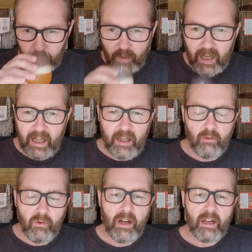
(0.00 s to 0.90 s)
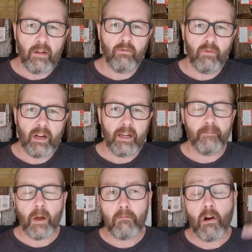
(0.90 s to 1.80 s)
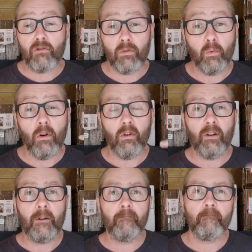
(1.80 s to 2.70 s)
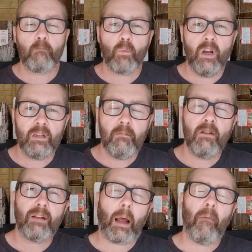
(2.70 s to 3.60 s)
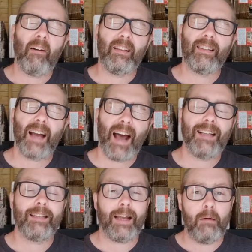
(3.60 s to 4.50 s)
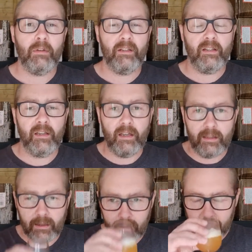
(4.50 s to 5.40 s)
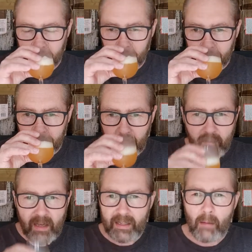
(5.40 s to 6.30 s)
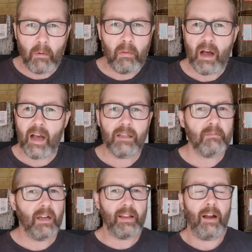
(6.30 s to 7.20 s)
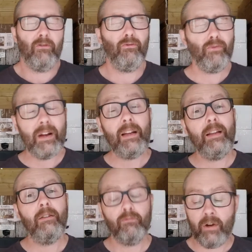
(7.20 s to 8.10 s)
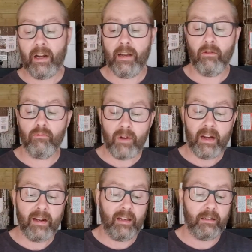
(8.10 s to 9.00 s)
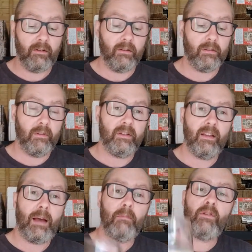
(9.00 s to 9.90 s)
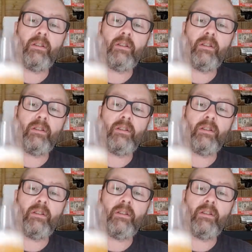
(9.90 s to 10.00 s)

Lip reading: really, really, really, my mouth is watering. It smells like a fantastic apple dessert, this, an amazing apple pie, something like that. Really, really, really nice nose. And see that